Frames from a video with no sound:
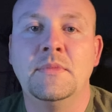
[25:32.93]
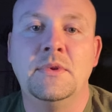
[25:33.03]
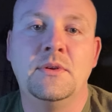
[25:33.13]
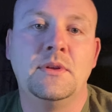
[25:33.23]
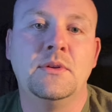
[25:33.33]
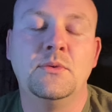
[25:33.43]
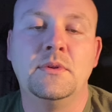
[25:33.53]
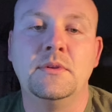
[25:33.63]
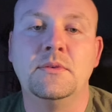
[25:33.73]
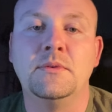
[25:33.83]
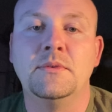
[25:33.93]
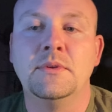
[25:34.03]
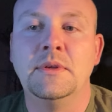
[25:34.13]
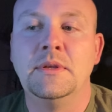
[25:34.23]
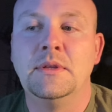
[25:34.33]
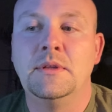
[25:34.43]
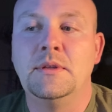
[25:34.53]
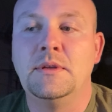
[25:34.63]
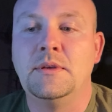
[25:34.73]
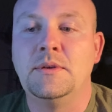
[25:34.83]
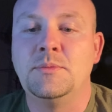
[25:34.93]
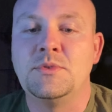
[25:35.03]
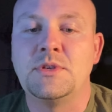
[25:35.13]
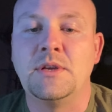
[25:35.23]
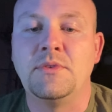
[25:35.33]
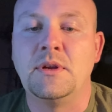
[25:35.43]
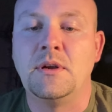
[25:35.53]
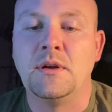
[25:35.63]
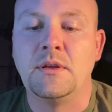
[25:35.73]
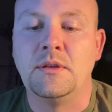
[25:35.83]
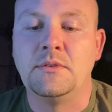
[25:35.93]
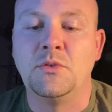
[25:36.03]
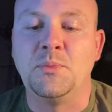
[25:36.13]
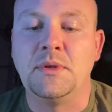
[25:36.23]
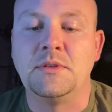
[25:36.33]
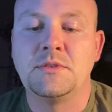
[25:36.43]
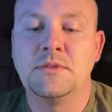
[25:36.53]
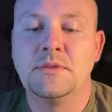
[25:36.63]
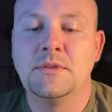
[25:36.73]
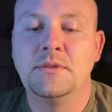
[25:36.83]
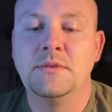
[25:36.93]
You can do a little shaving a haircut 2 bits.